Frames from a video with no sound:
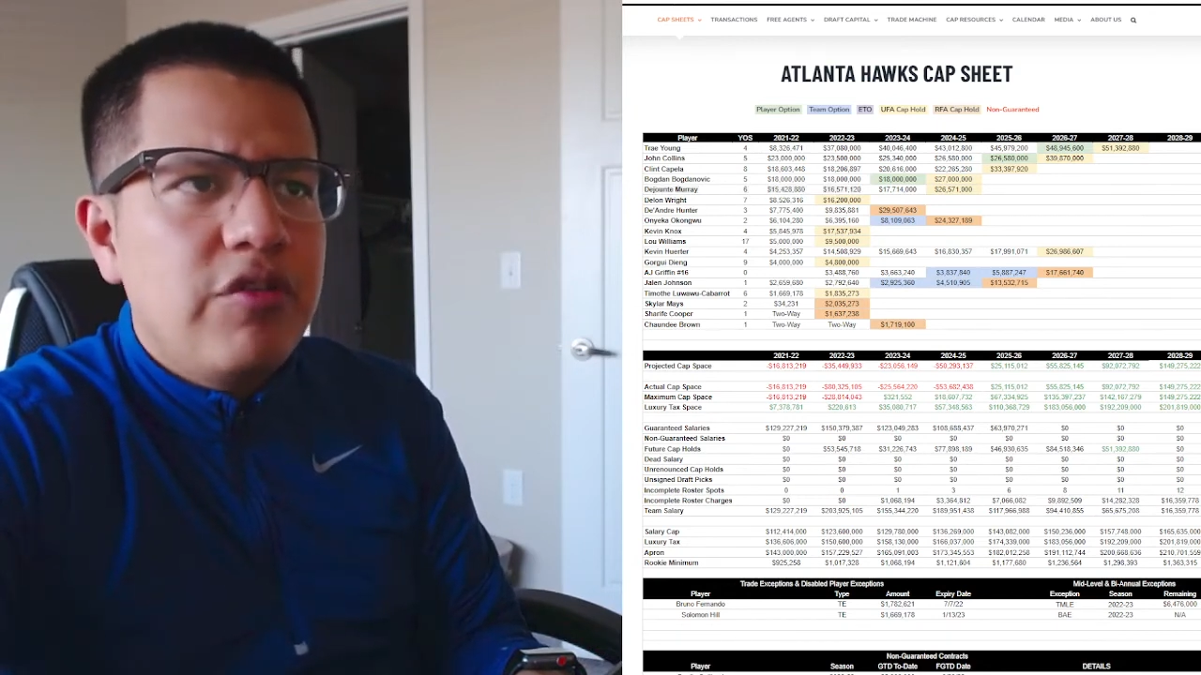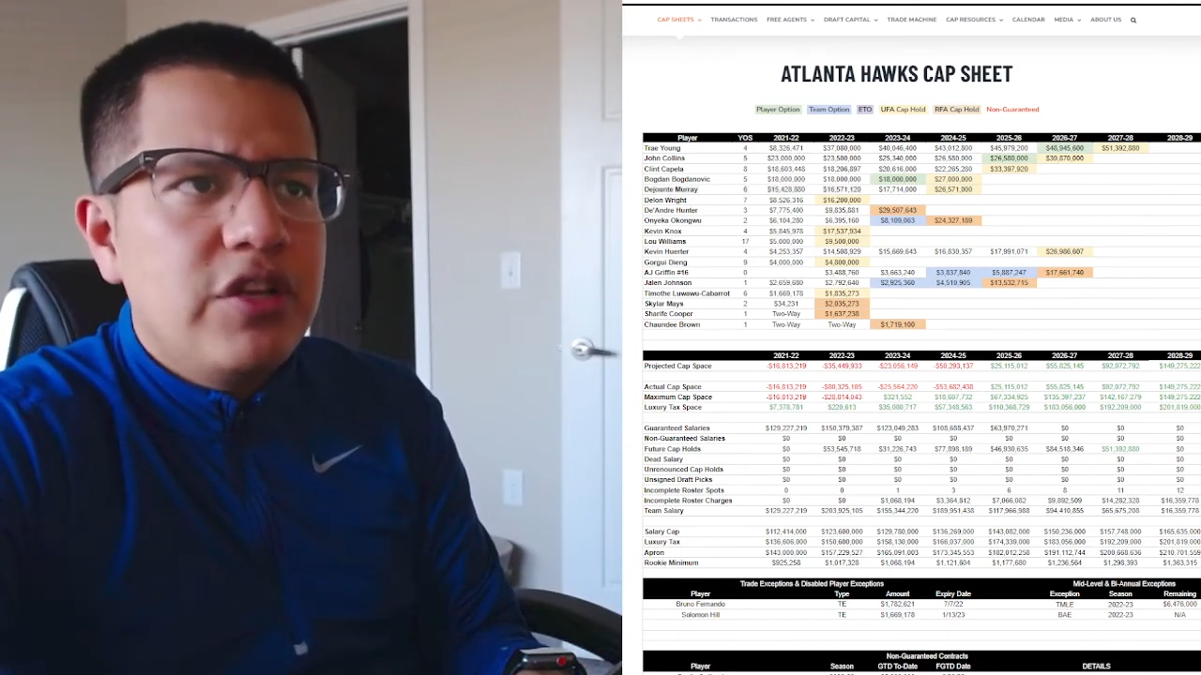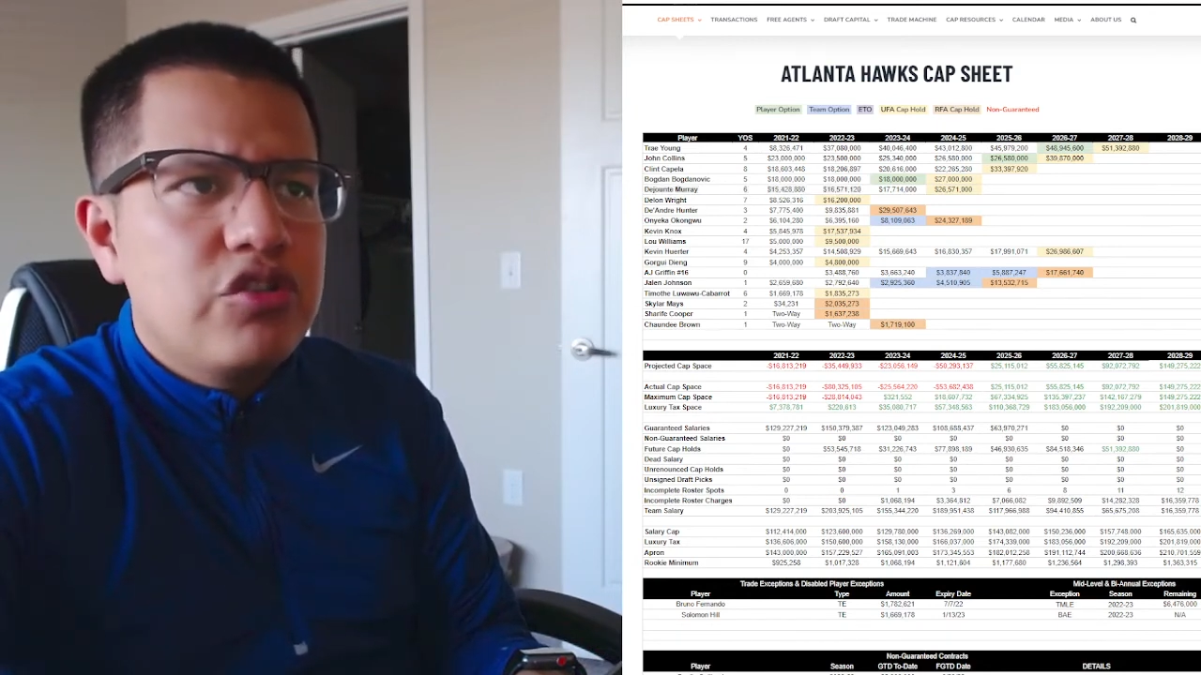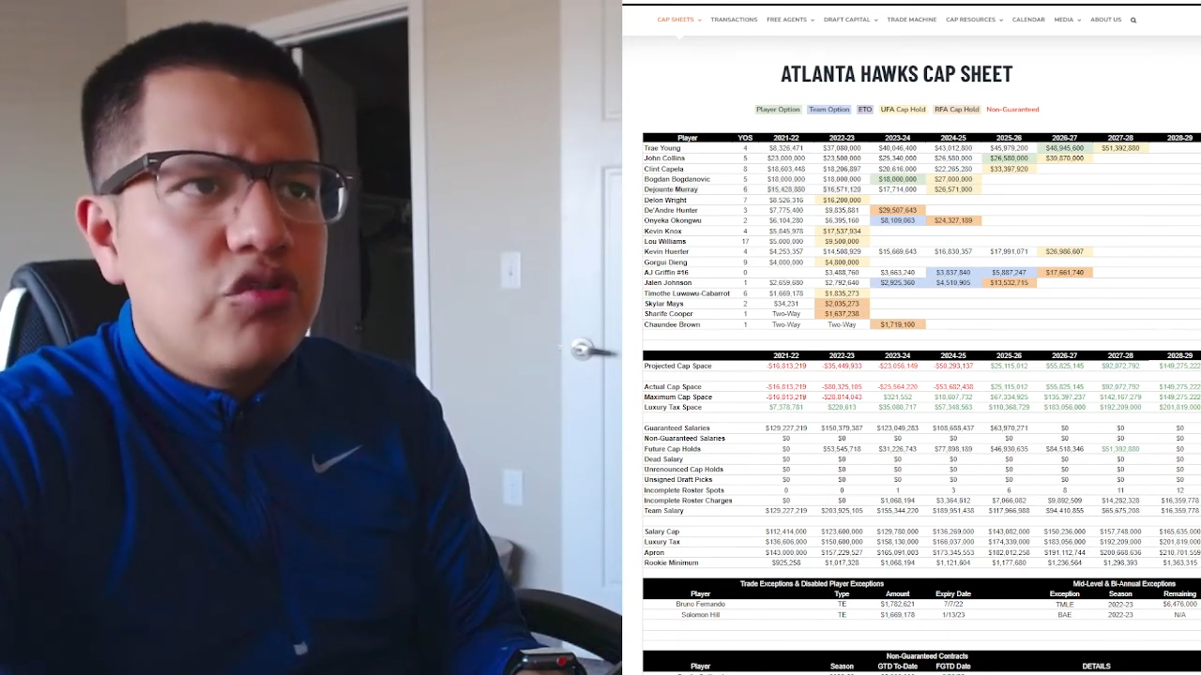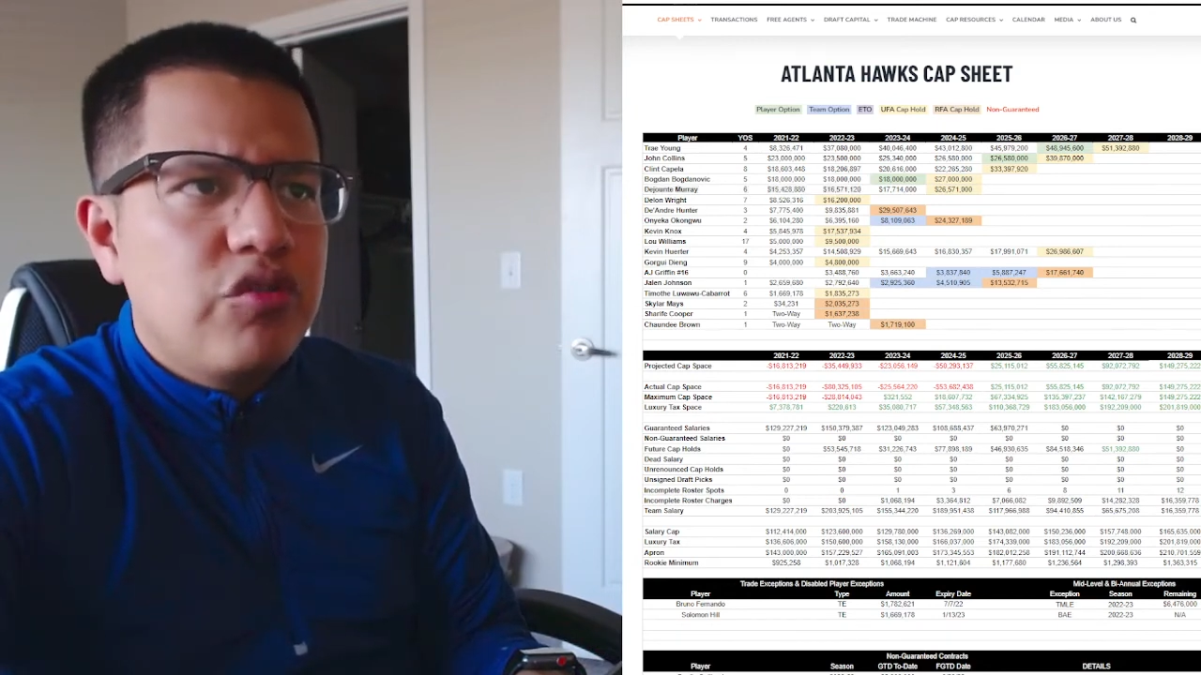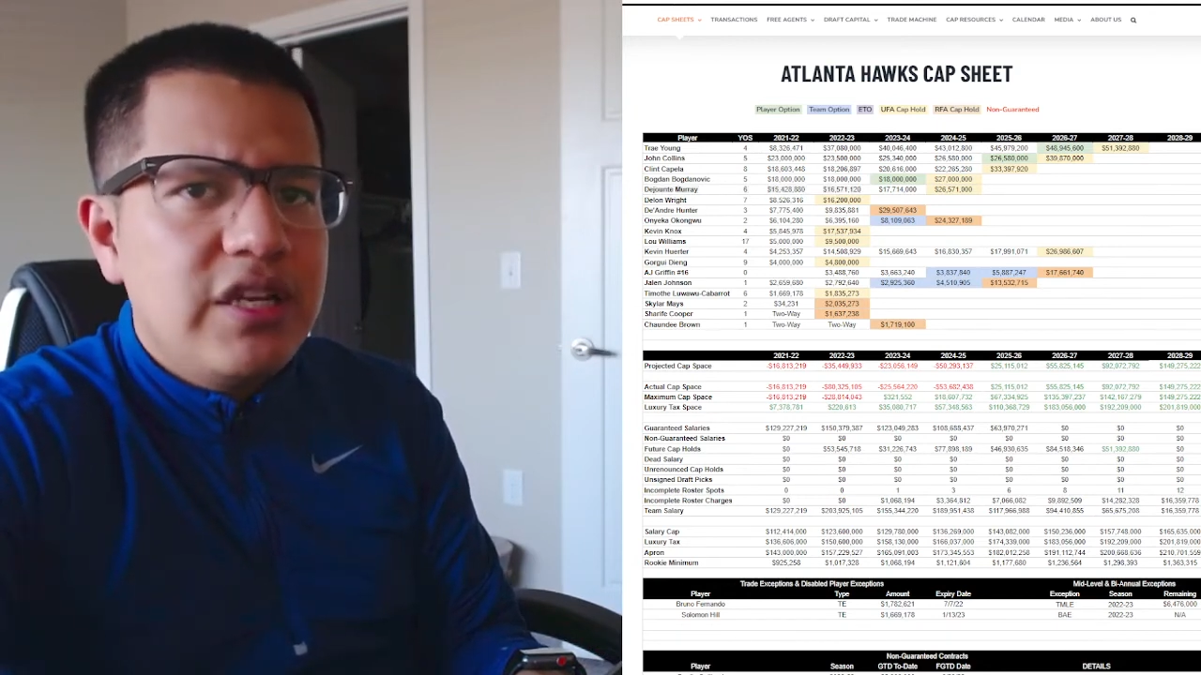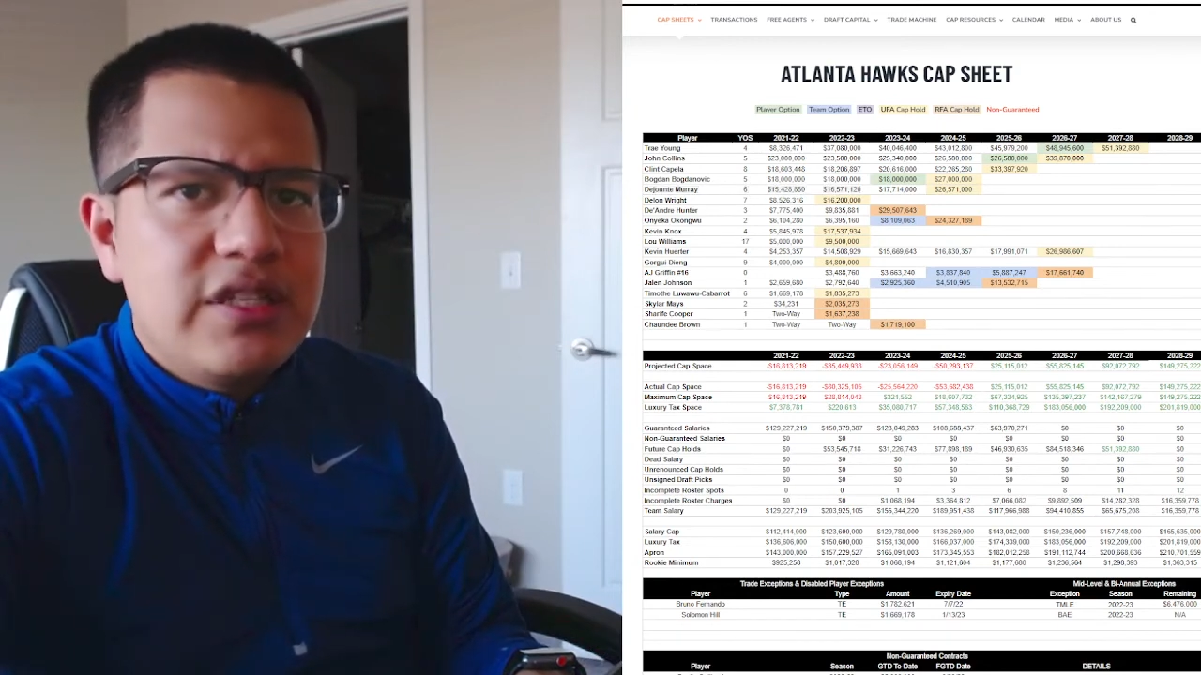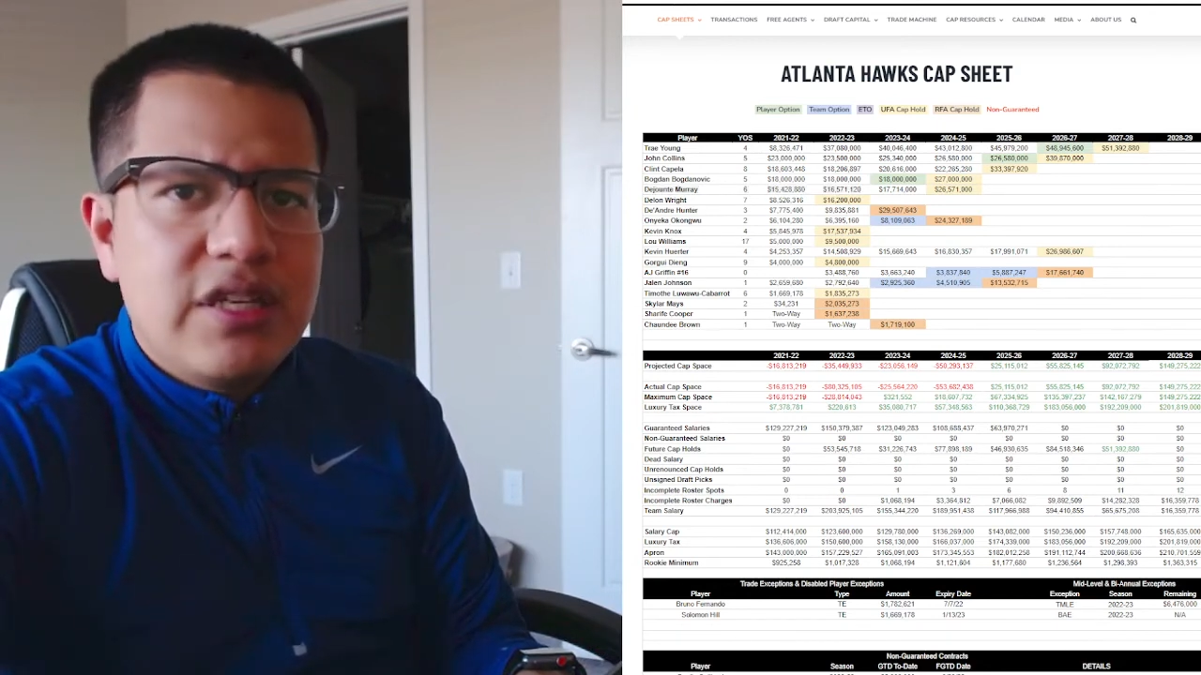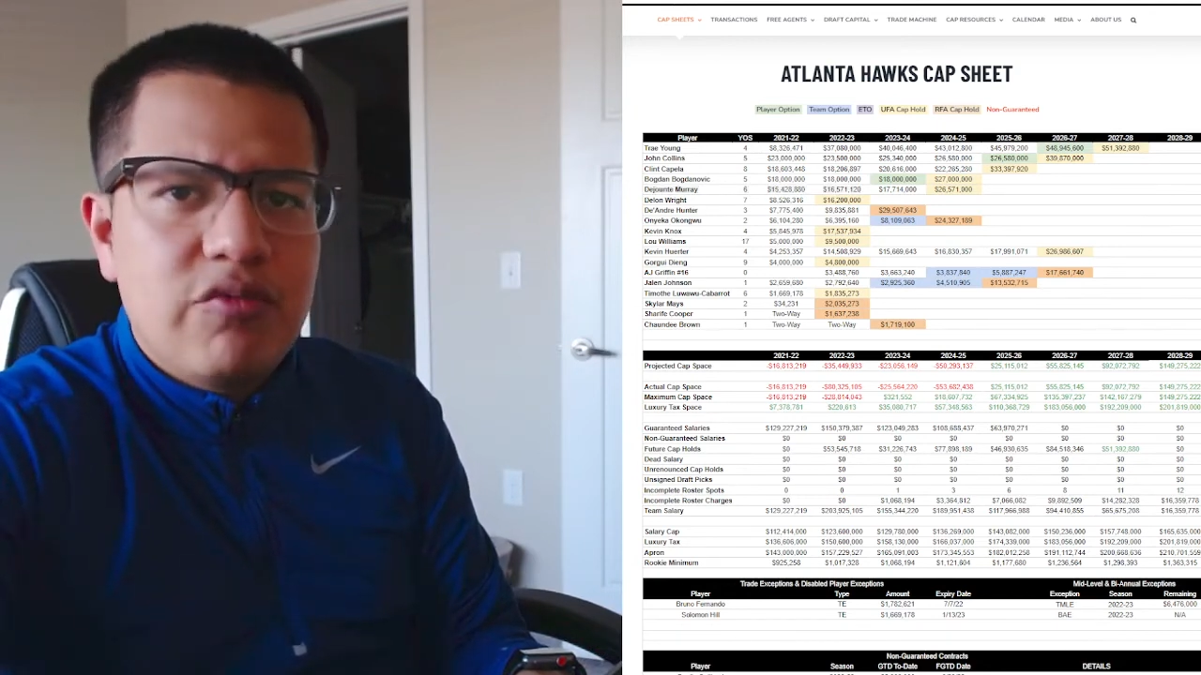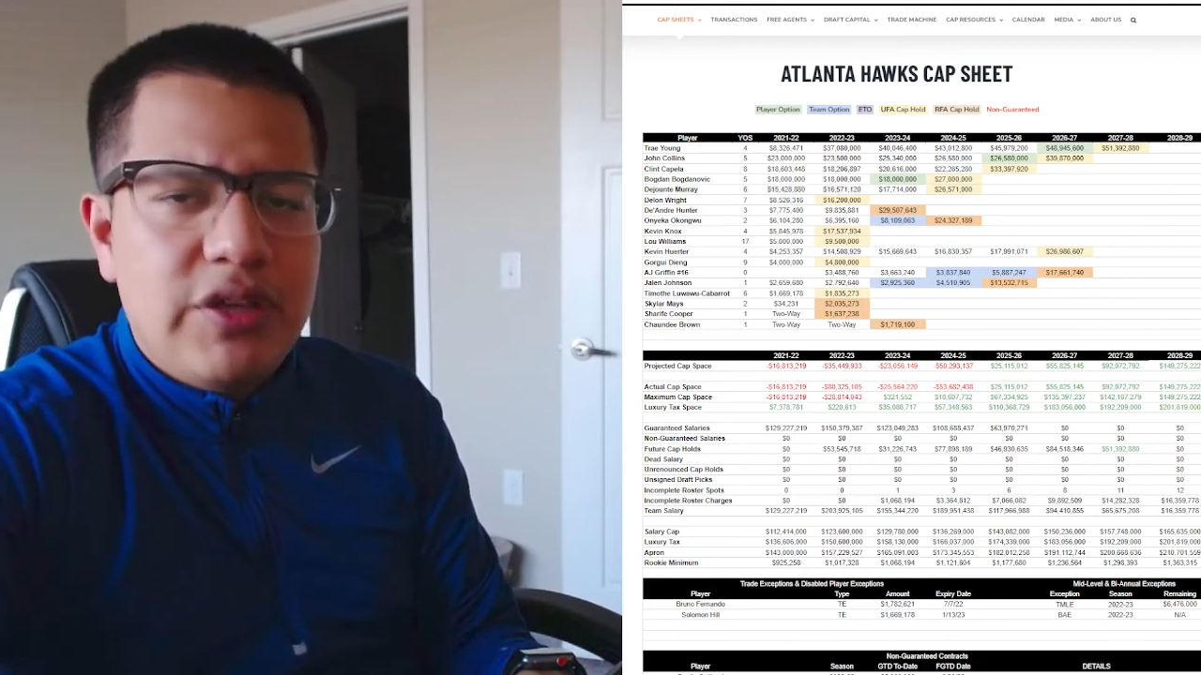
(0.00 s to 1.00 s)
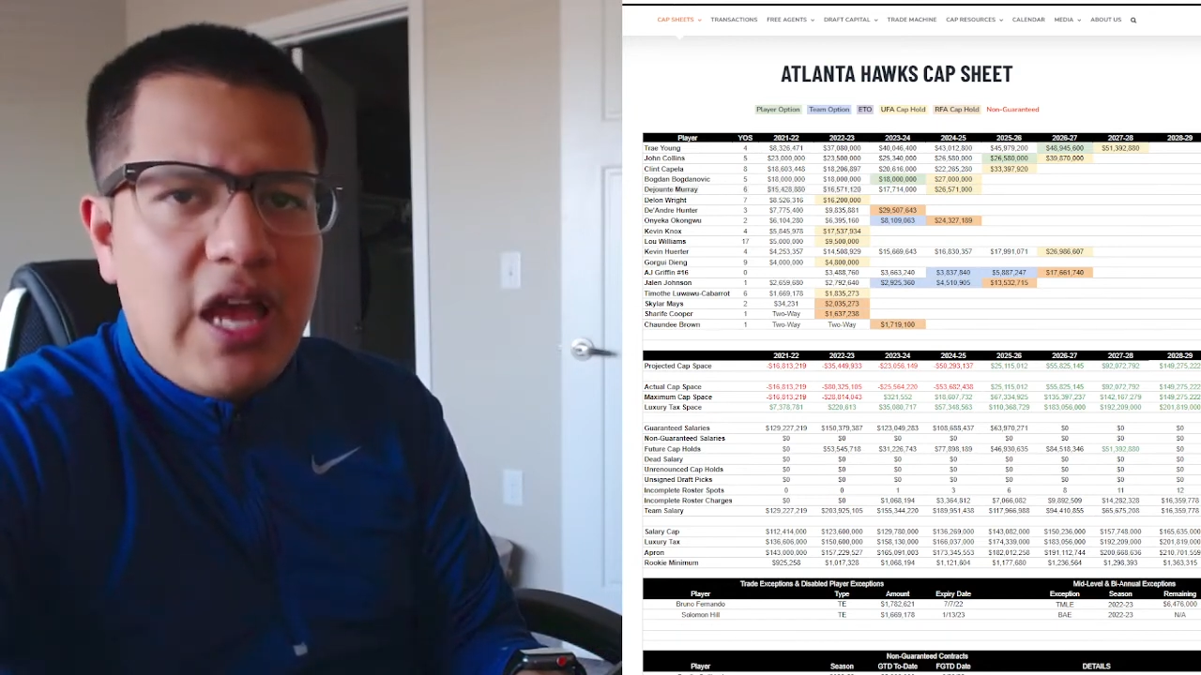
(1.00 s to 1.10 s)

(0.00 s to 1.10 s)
than trades can really